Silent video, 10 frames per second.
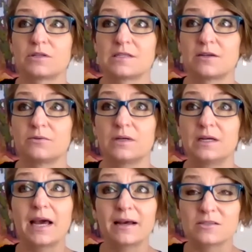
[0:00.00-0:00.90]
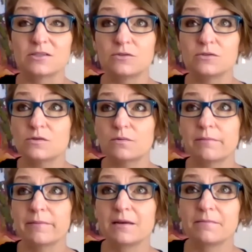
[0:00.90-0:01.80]
So yeah, students who are
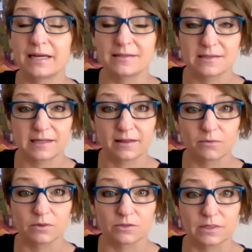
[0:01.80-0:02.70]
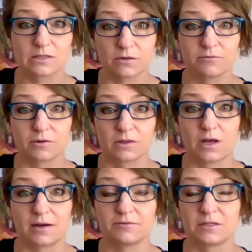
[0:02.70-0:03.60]
making masks, I think we're doing so for a
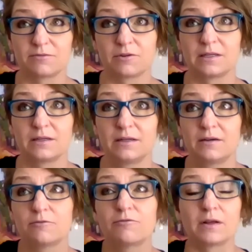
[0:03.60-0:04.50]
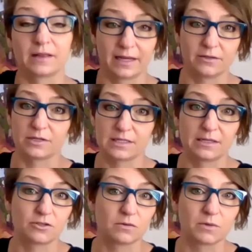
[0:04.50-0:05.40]
lot of different frontline or
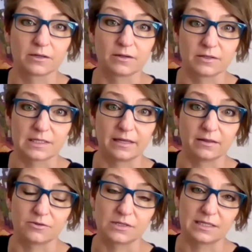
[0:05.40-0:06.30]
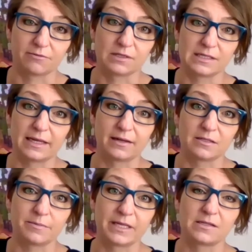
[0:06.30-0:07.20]
essential workers in those different settings
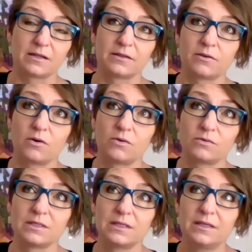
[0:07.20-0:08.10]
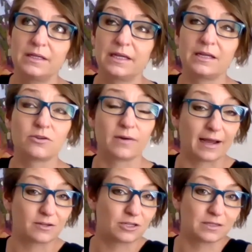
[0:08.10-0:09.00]
based on their own
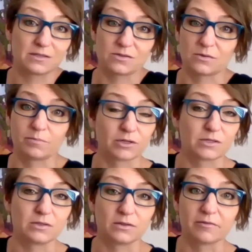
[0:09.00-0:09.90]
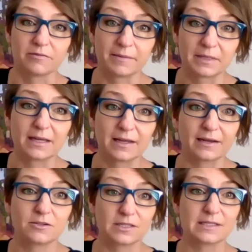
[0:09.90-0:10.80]
interactions or personal or family
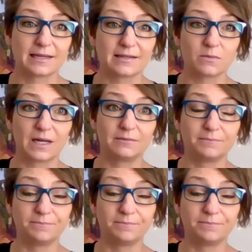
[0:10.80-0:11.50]
connections as well.